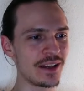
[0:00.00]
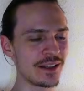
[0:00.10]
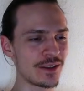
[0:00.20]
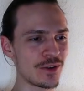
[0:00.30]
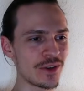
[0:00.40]

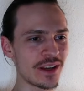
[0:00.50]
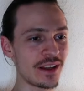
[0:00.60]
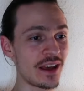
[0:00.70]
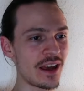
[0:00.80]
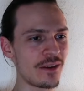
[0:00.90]
So can
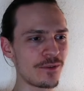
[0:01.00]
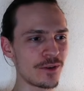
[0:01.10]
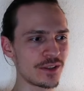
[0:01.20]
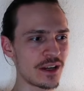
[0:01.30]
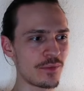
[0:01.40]
I have, for
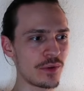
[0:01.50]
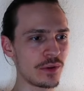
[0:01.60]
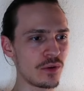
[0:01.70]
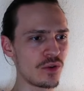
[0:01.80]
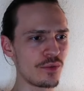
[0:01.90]

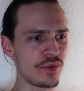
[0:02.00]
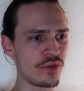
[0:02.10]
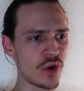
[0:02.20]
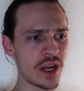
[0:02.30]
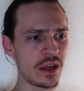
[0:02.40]
example, or
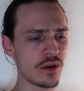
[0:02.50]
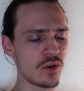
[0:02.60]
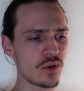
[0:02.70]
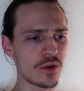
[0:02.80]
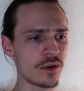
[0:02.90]
Mirai
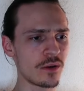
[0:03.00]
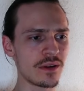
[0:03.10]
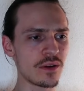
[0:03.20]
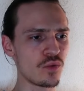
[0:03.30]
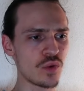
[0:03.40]
or
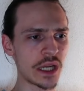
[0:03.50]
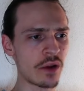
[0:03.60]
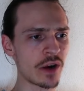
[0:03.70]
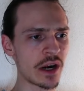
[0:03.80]
whatever